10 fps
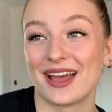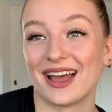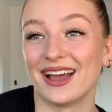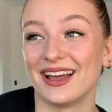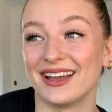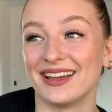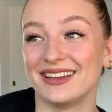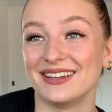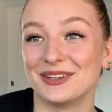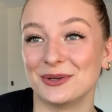
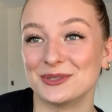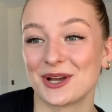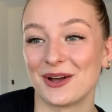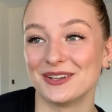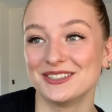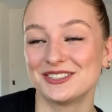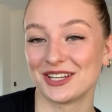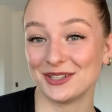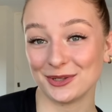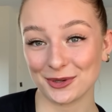I go to college
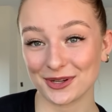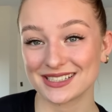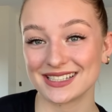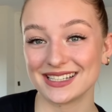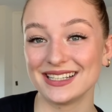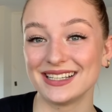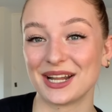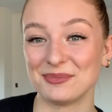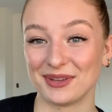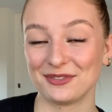in New York City and
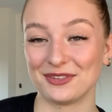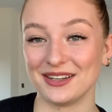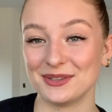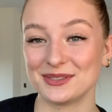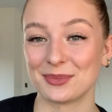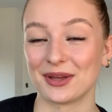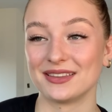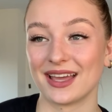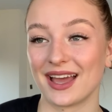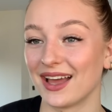I make videos
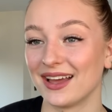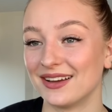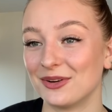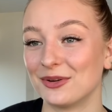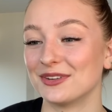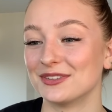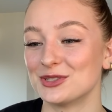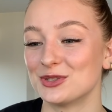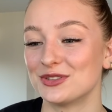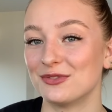about that, or
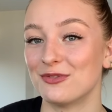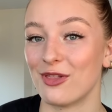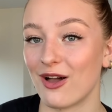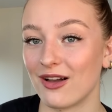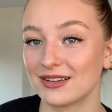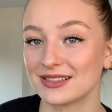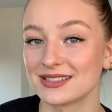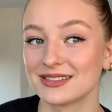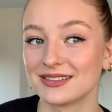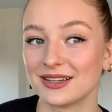
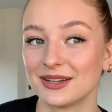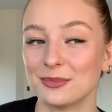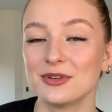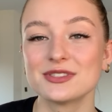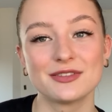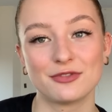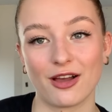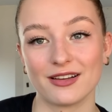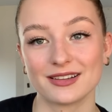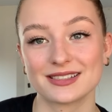vlogs, mostly
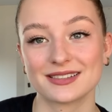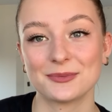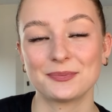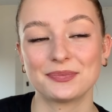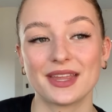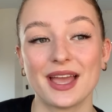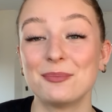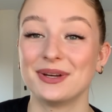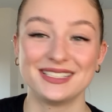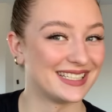vlogs.
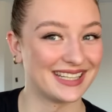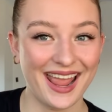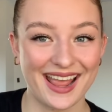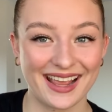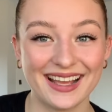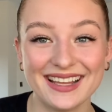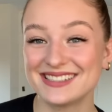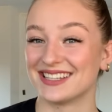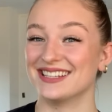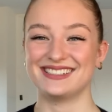But today
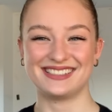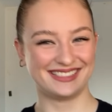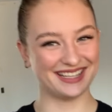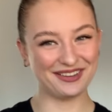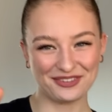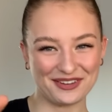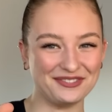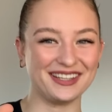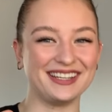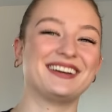is a
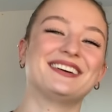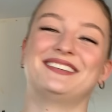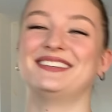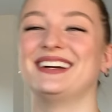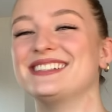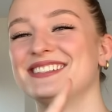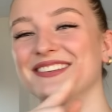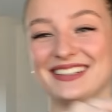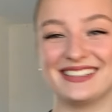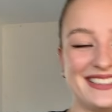different video, as you
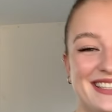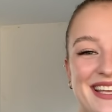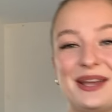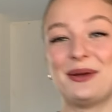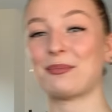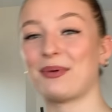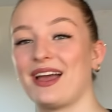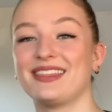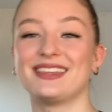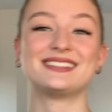can see
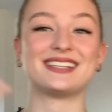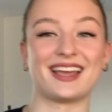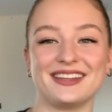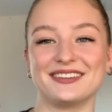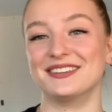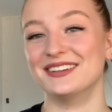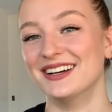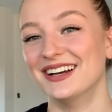by the title.